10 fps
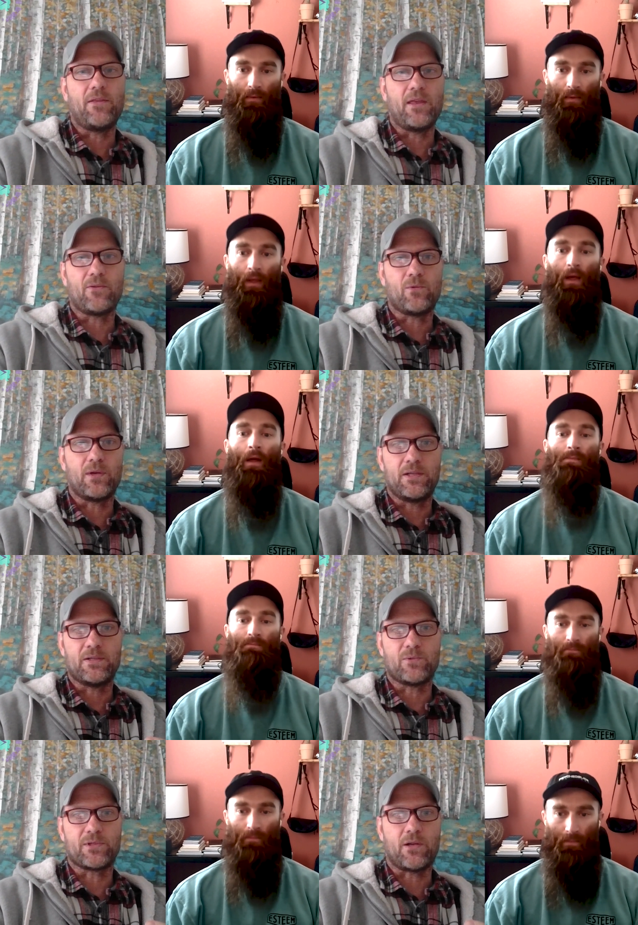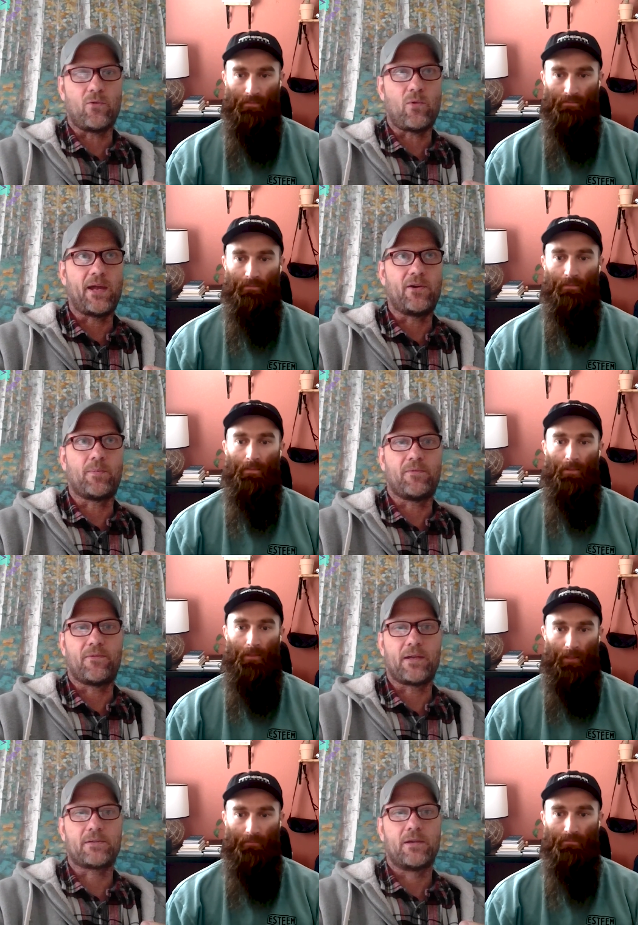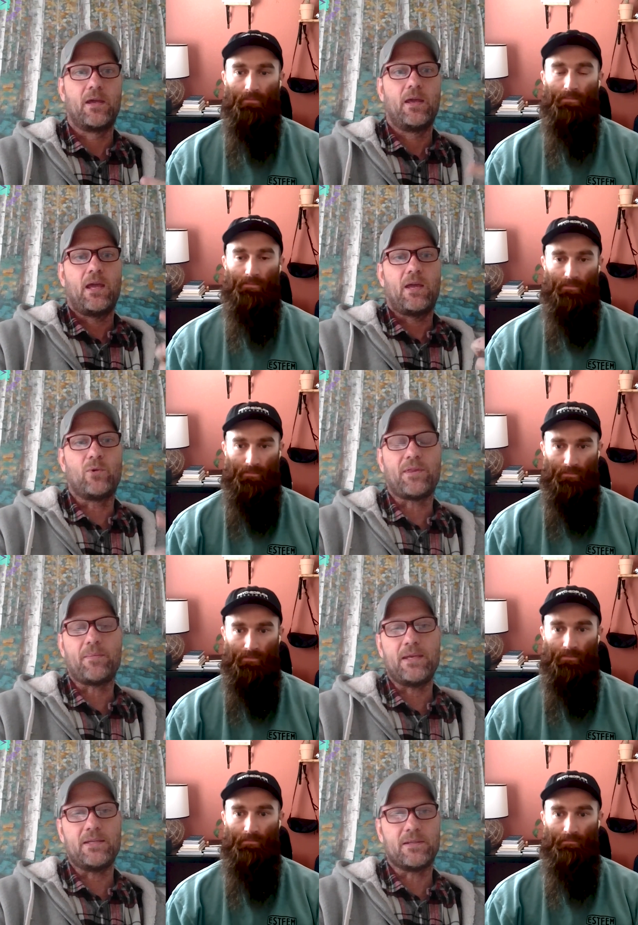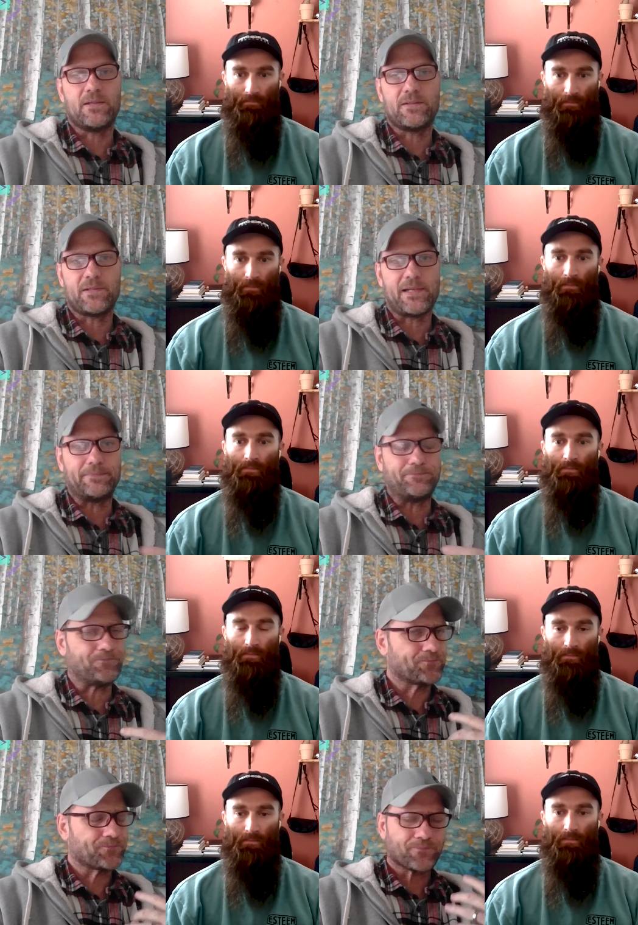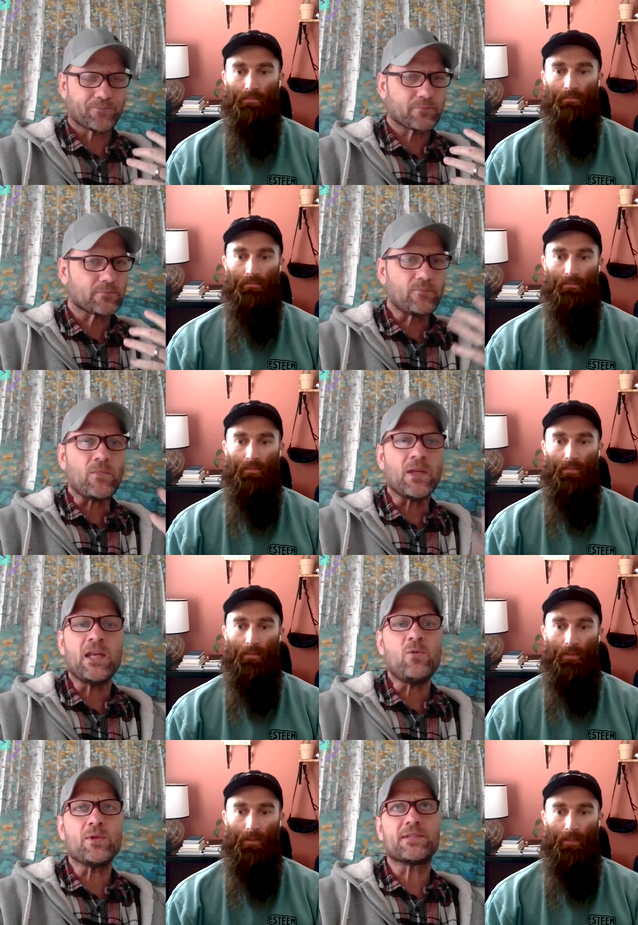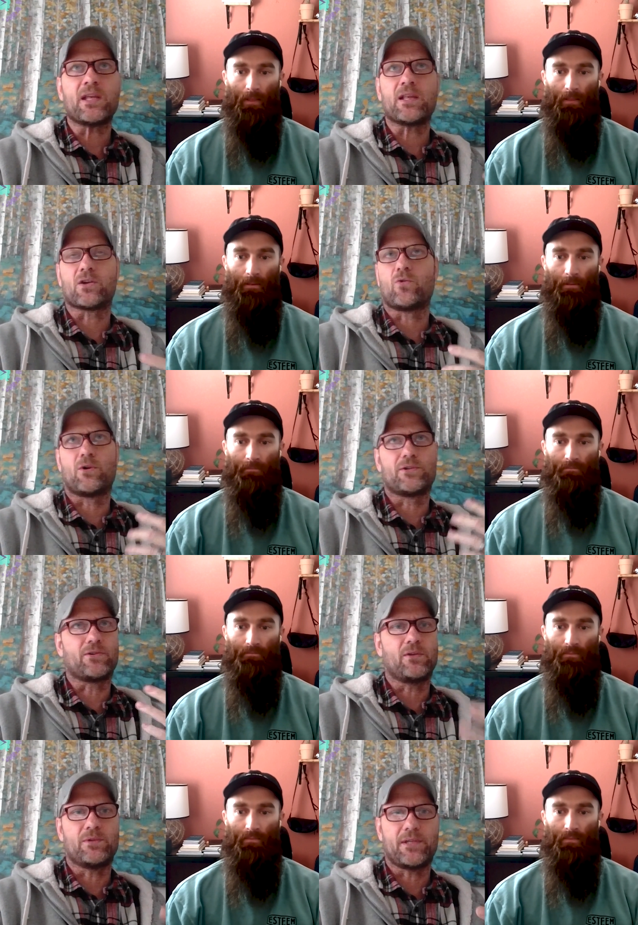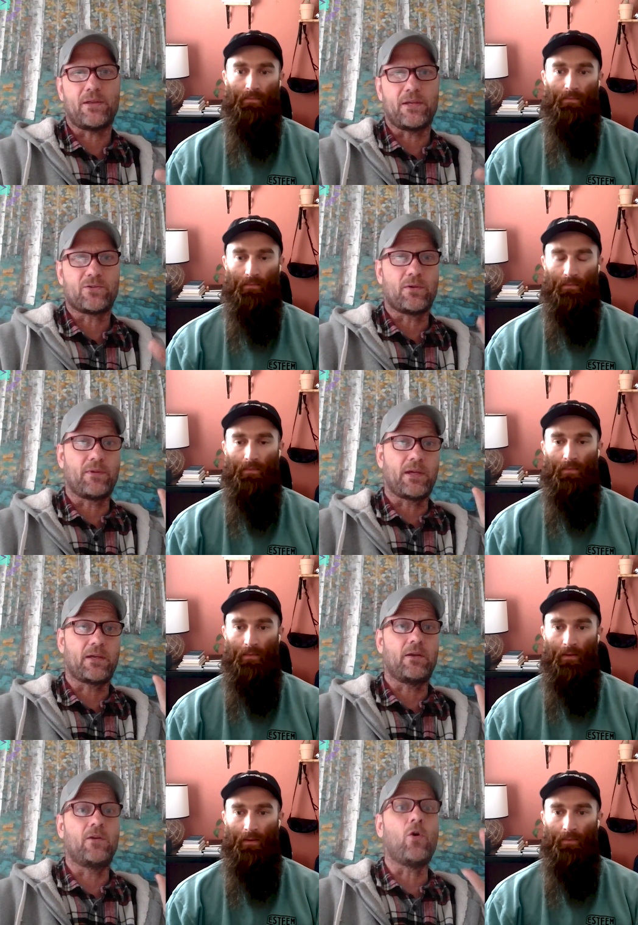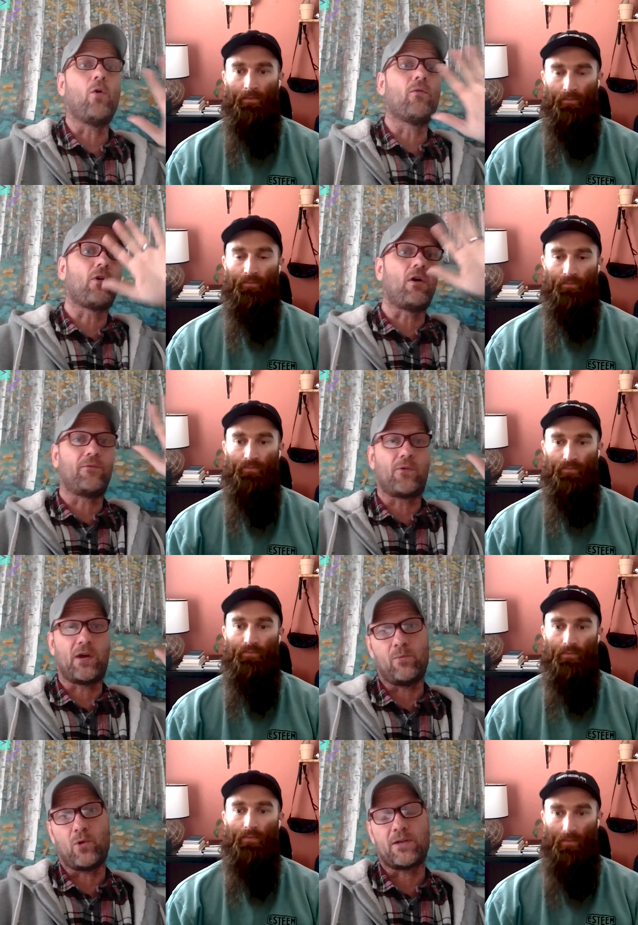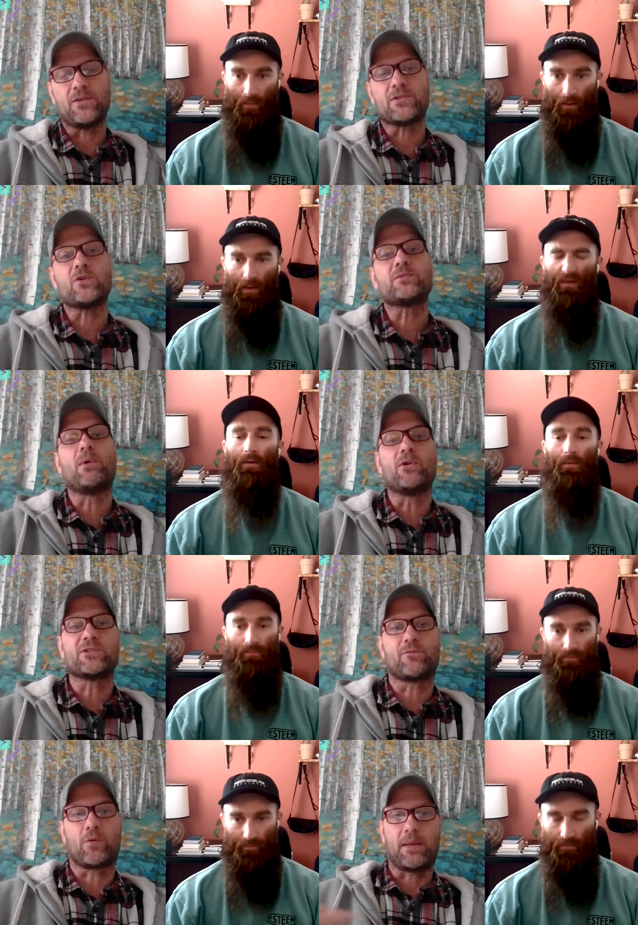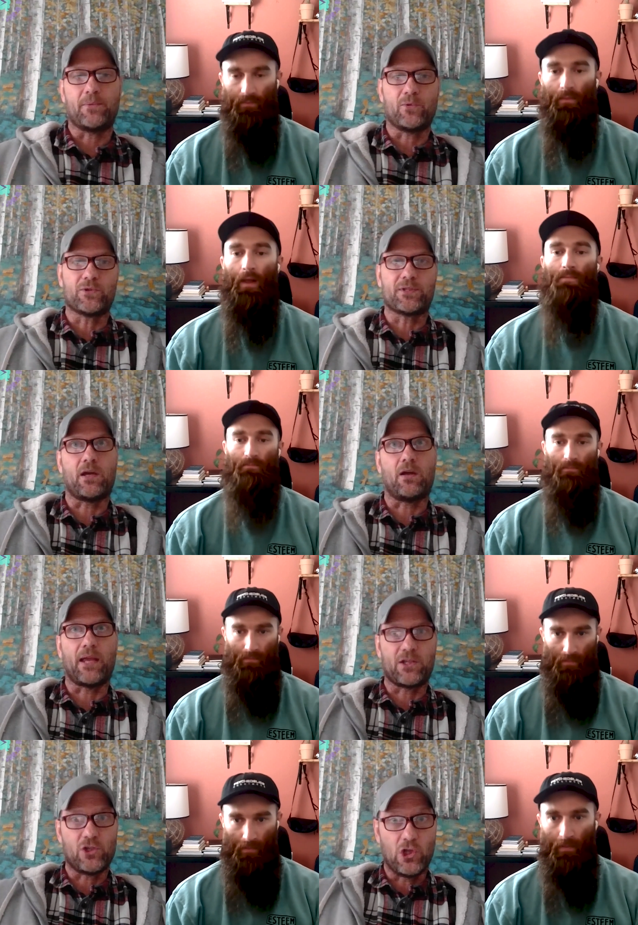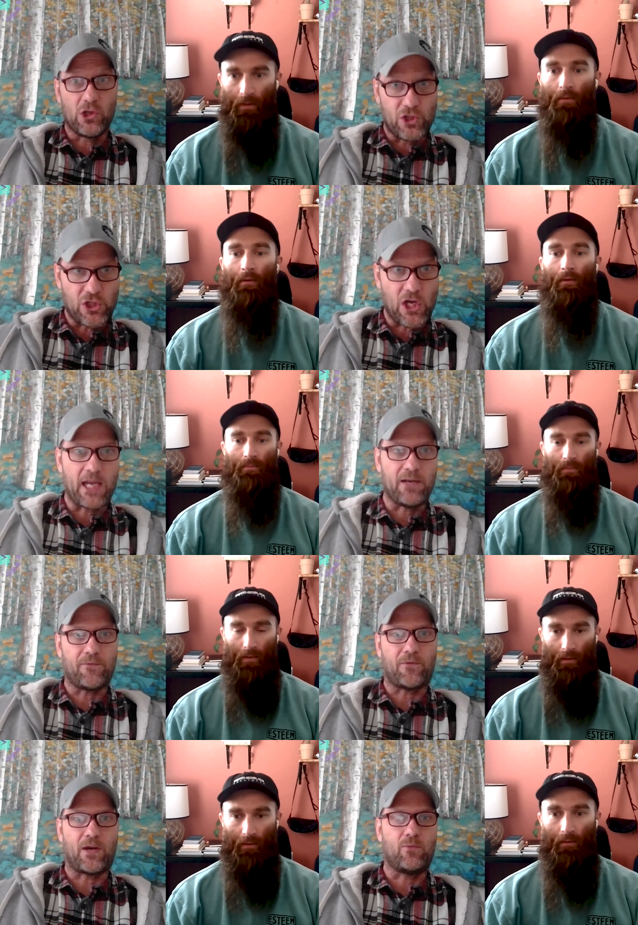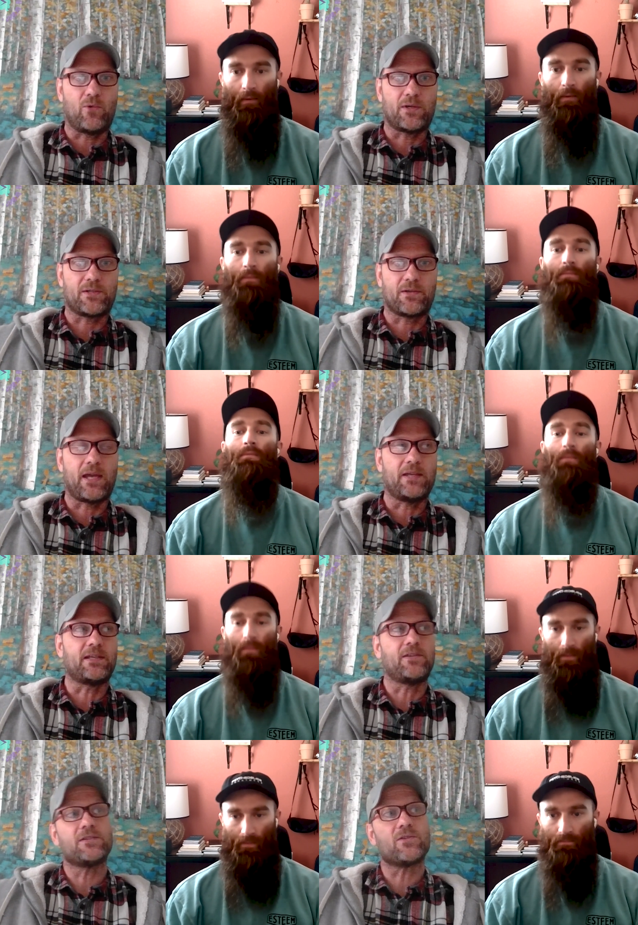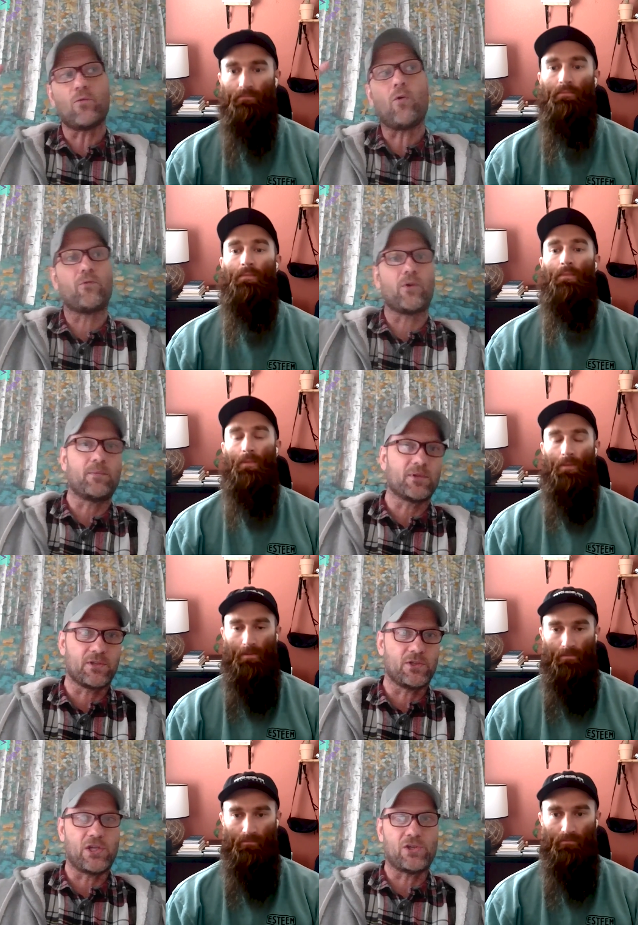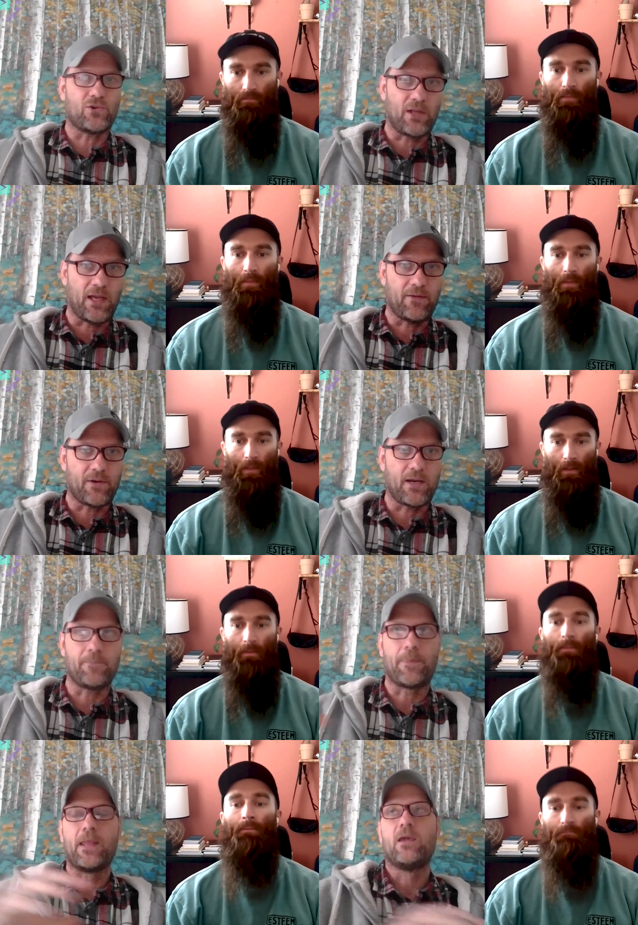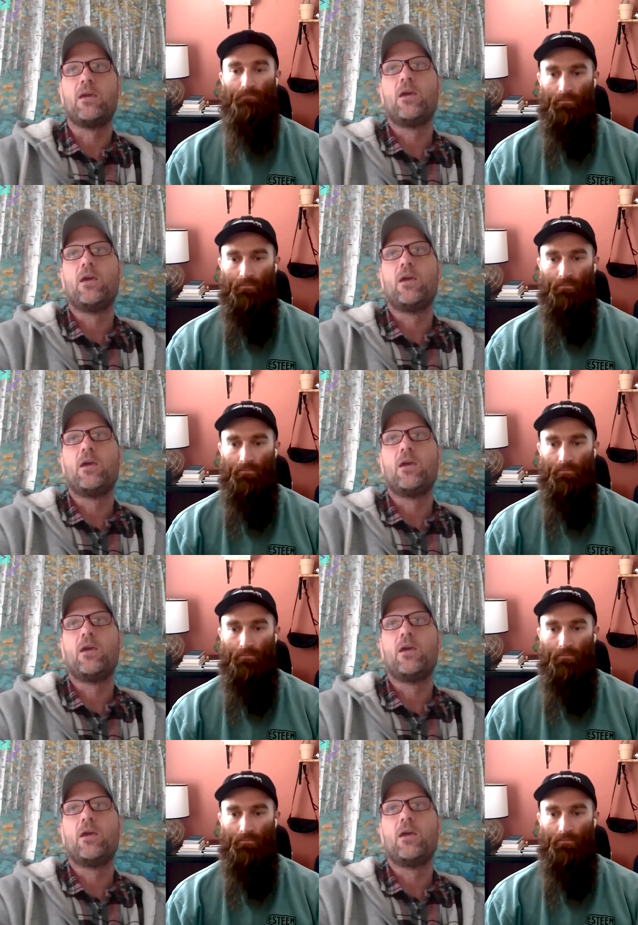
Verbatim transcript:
Speaker 1: And then the other one is what's called the wide herb effect. And what that means is, is that anyone selling a course or anyone selling a sort of like a, an overall framework, and this goes mostly for people who sell like giant frameworks, okay? They say this whole framework's going to change your whole life, right?